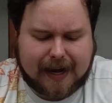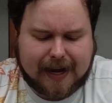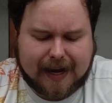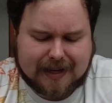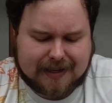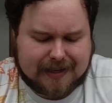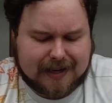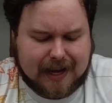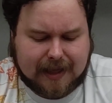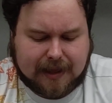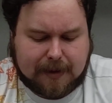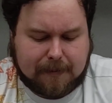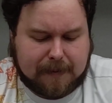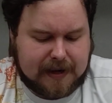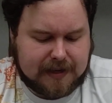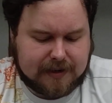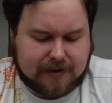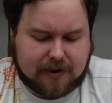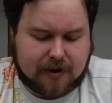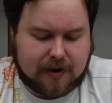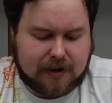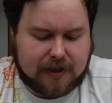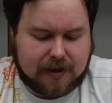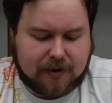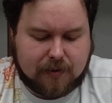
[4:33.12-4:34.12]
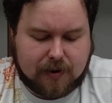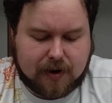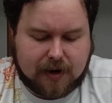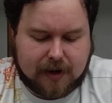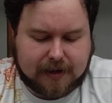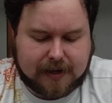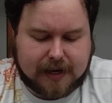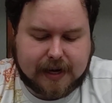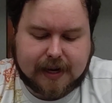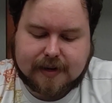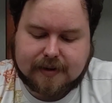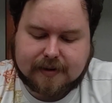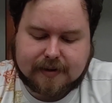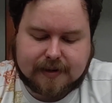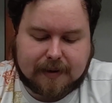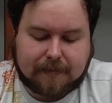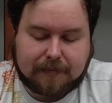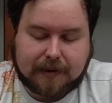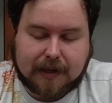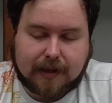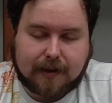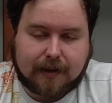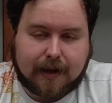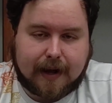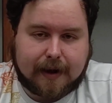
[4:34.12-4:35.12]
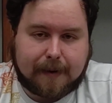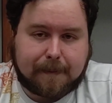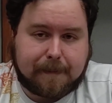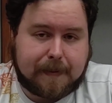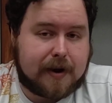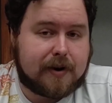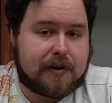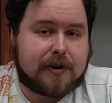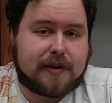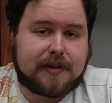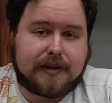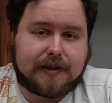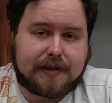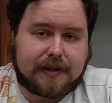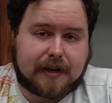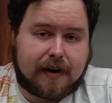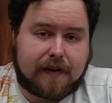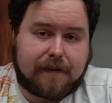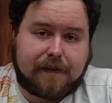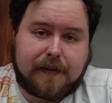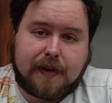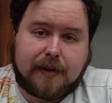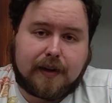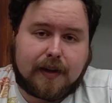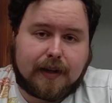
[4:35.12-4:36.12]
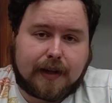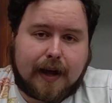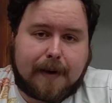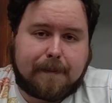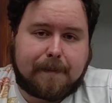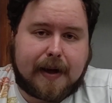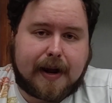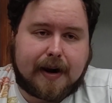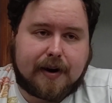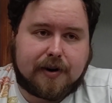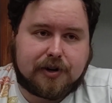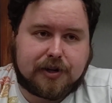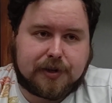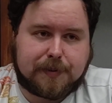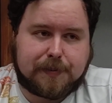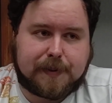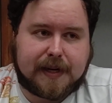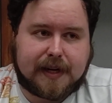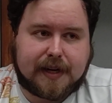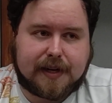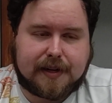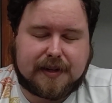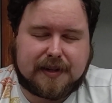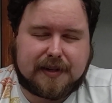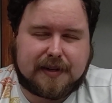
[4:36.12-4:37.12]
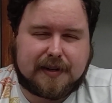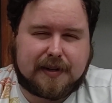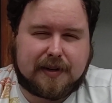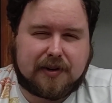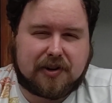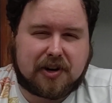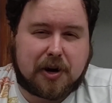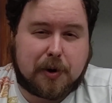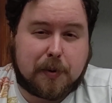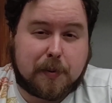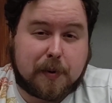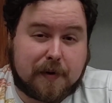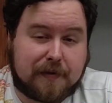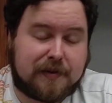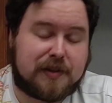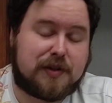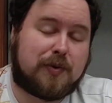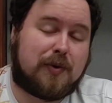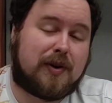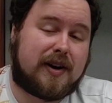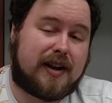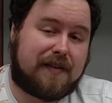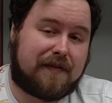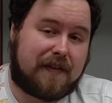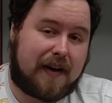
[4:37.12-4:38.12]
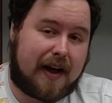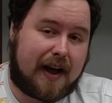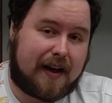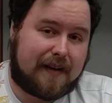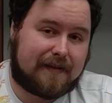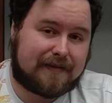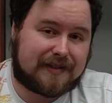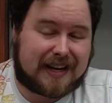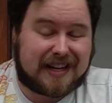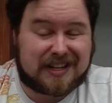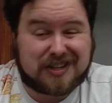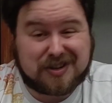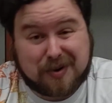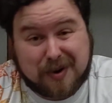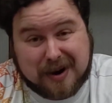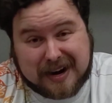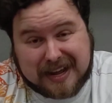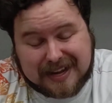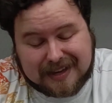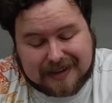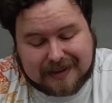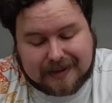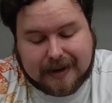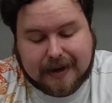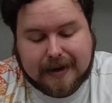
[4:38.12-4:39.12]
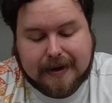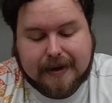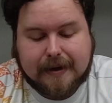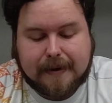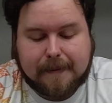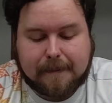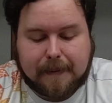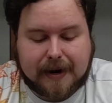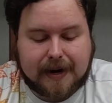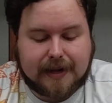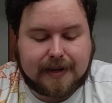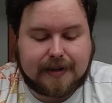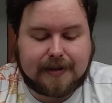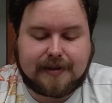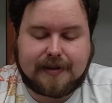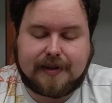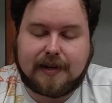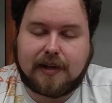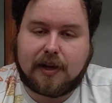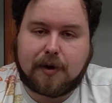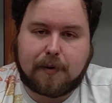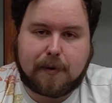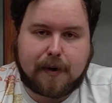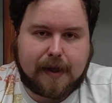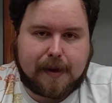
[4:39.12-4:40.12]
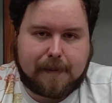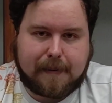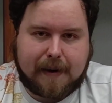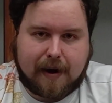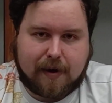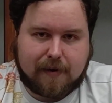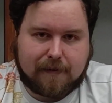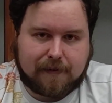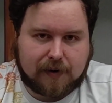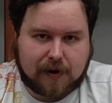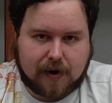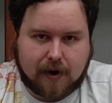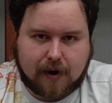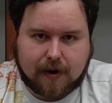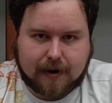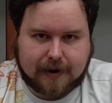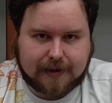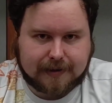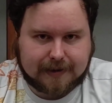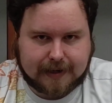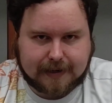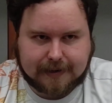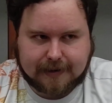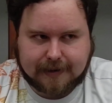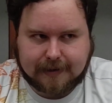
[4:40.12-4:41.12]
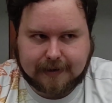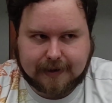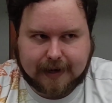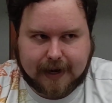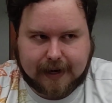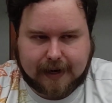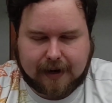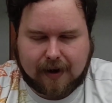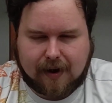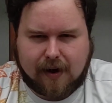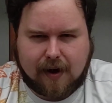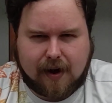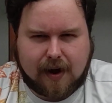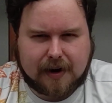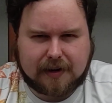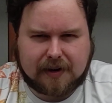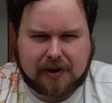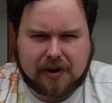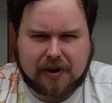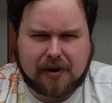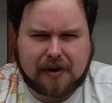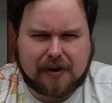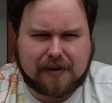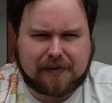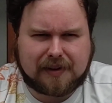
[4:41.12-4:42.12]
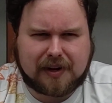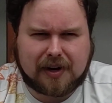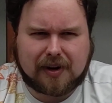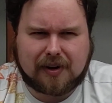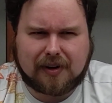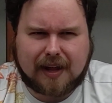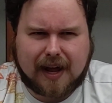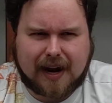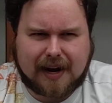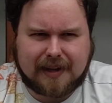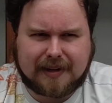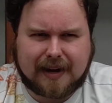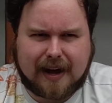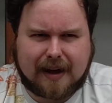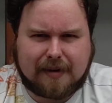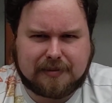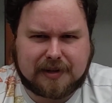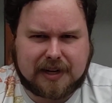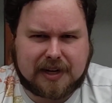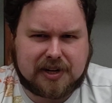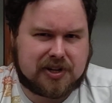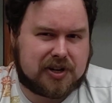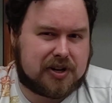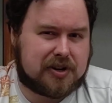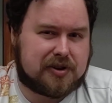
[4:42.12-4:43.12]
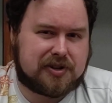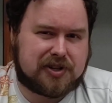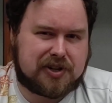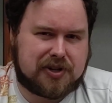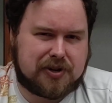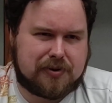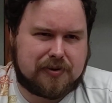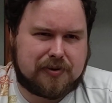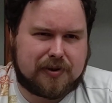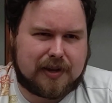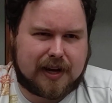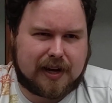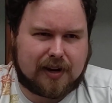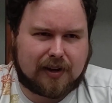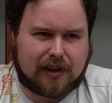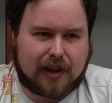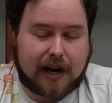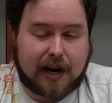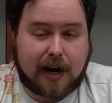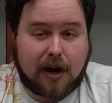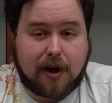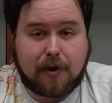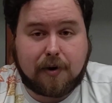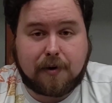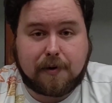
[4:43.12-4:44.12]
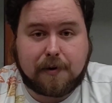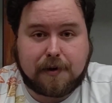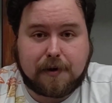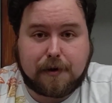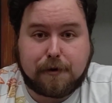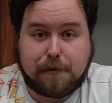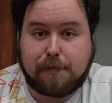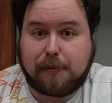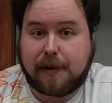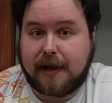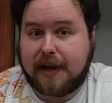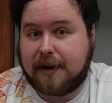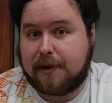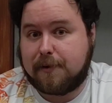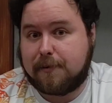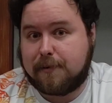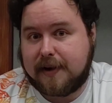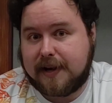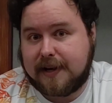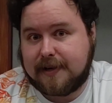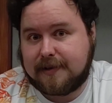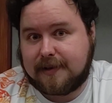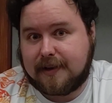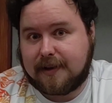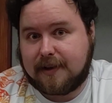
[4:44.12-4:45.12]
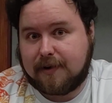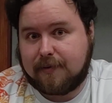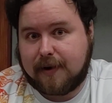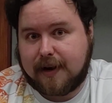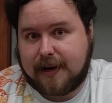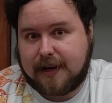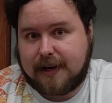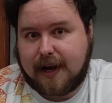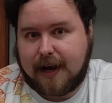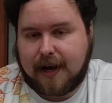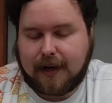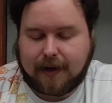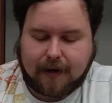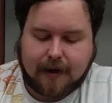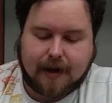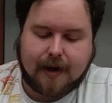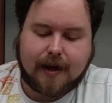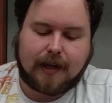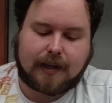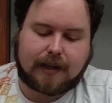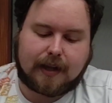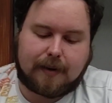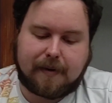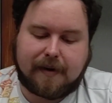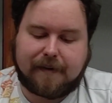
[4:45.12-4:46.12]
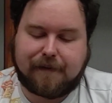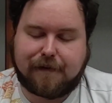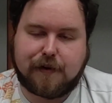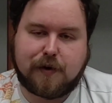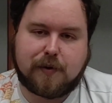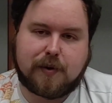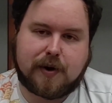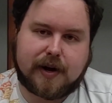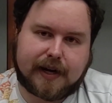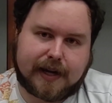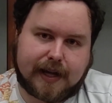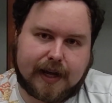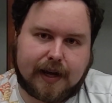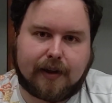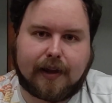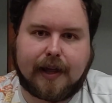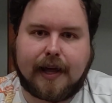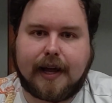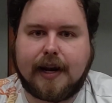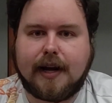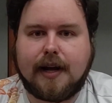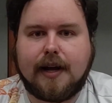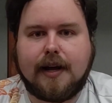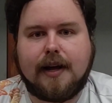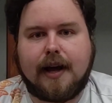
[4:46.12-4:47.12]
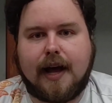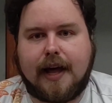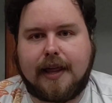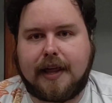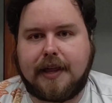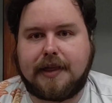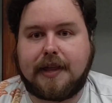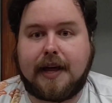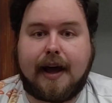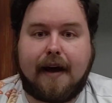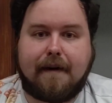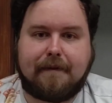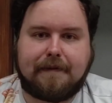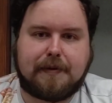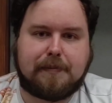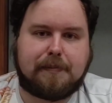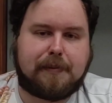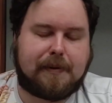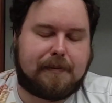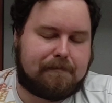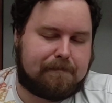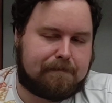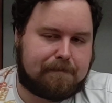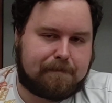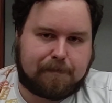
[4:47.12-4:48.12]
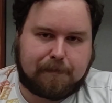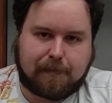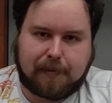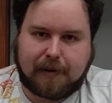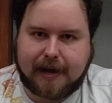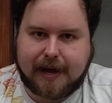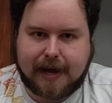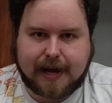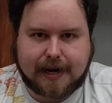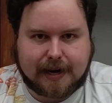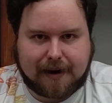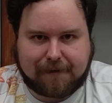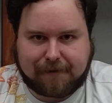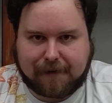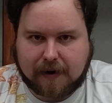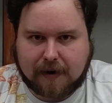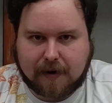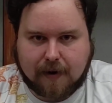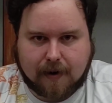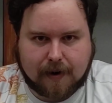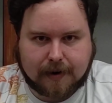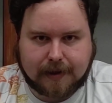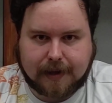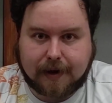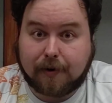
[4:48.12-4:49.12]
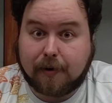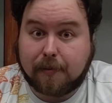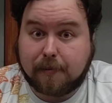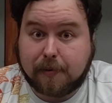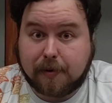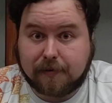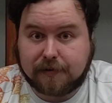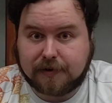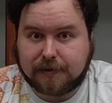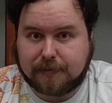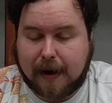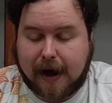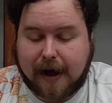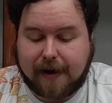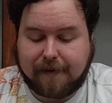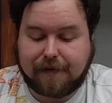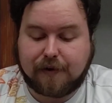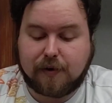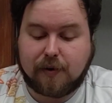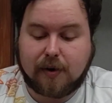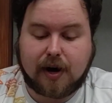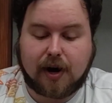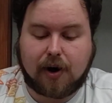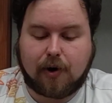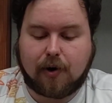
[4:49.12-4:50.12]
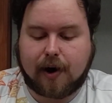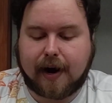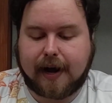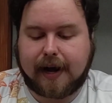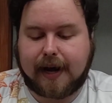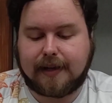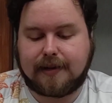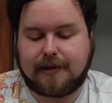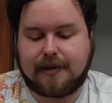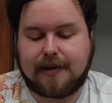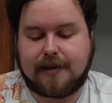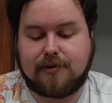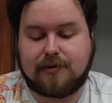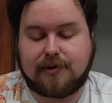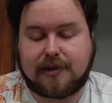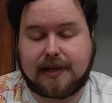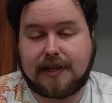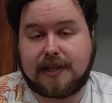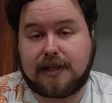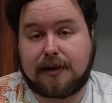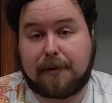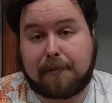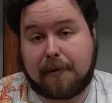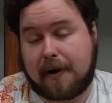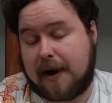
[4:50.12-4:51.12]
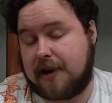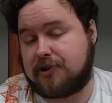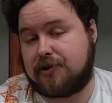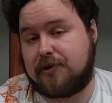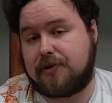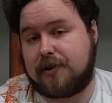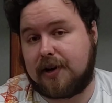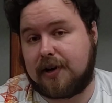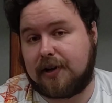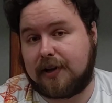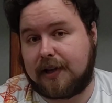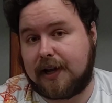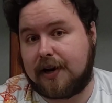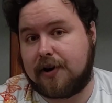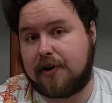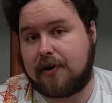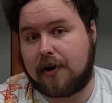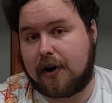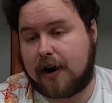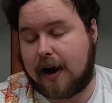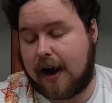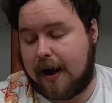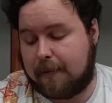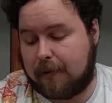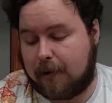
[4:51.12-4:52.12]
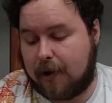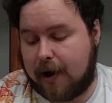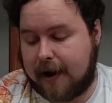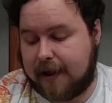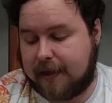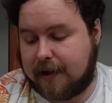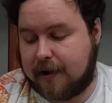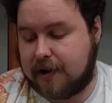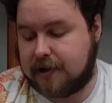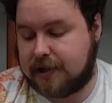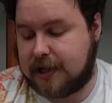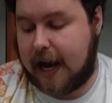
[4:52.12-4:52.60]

It's not the best card in the world. In something like Beerus, it's going to feel a lot better just because you're going to remove 25s, not 20s, but it is still a really powerful card, and since it's on curve, there are a lot of times on turn 2 that you're oh, you played a Whis in the red deck, let me Fua, kill it, and then they have to play a different card that removes my Fua, or I get to use this to pressure their leader or combo out of their